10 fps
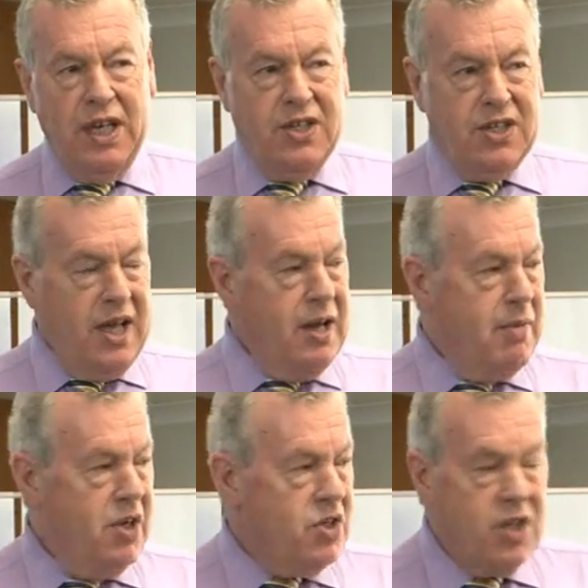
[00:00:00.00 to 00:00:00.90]
as to how
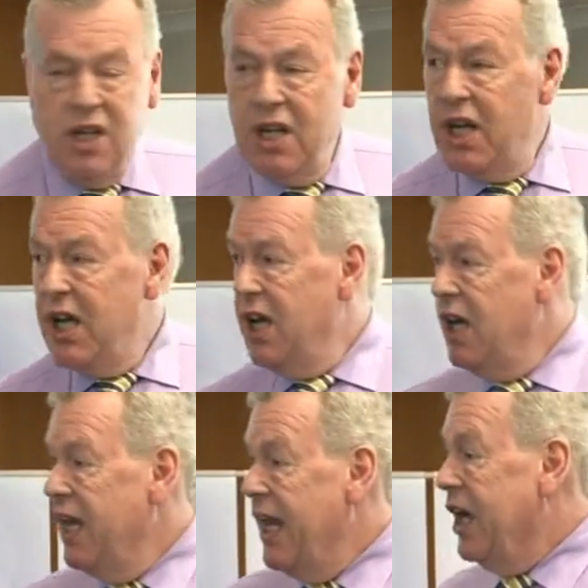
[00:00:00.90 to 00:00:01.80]
much
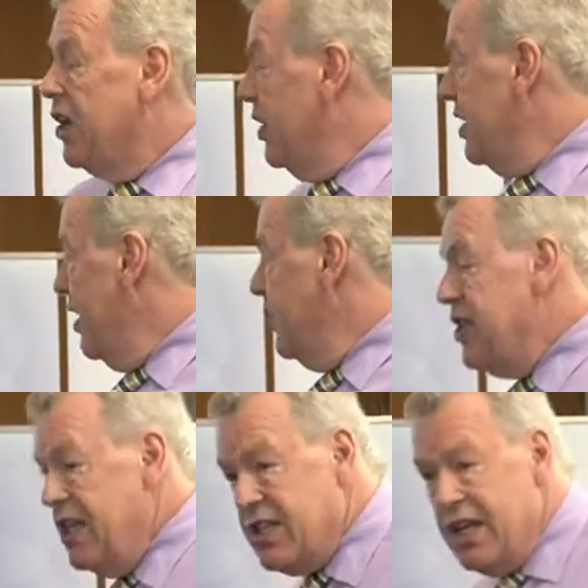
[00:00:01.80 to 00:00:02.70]
an accurate dose
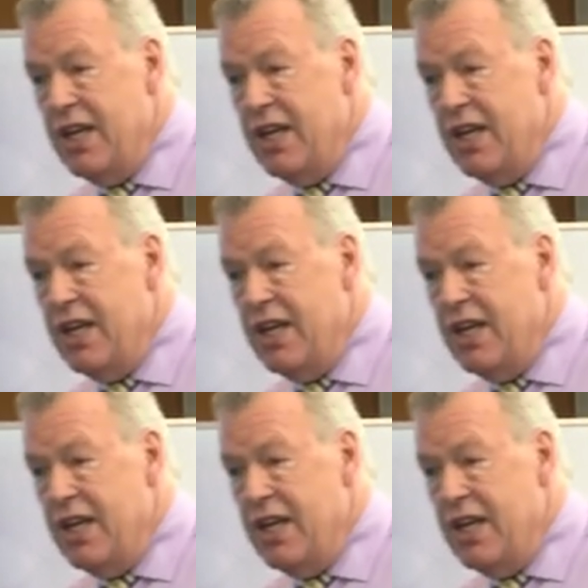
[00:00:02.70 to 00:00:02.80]
is.